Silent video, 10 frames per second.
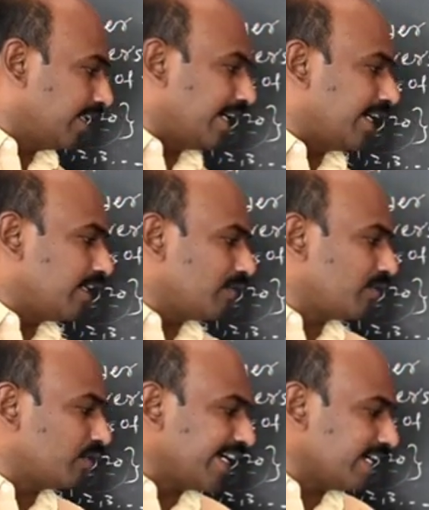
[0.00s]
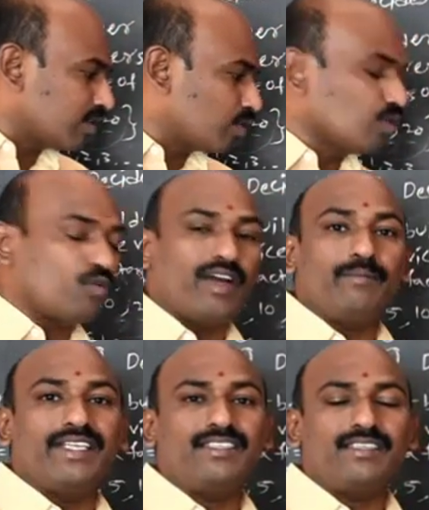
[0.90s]
And if you take 2 1
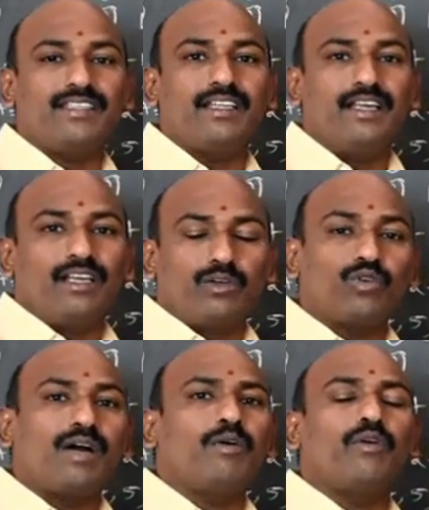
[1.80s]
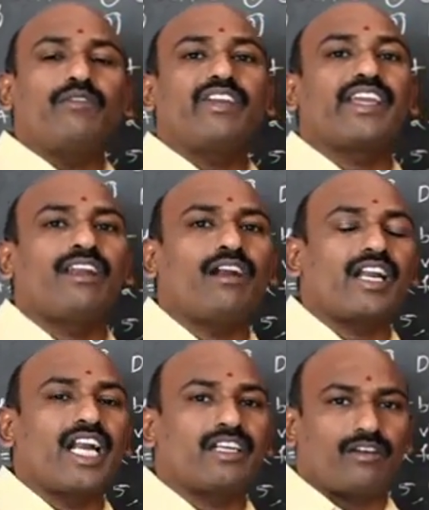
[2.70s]
means 2 1 we cannot
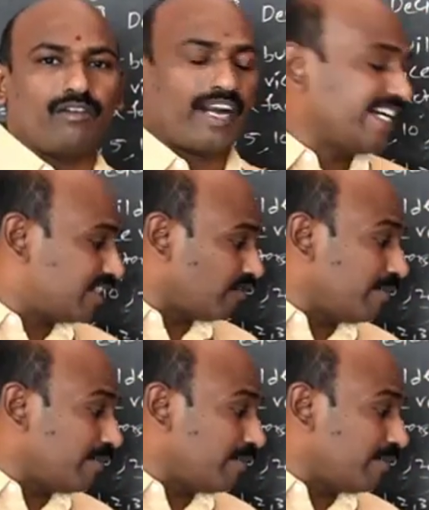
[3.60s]
write.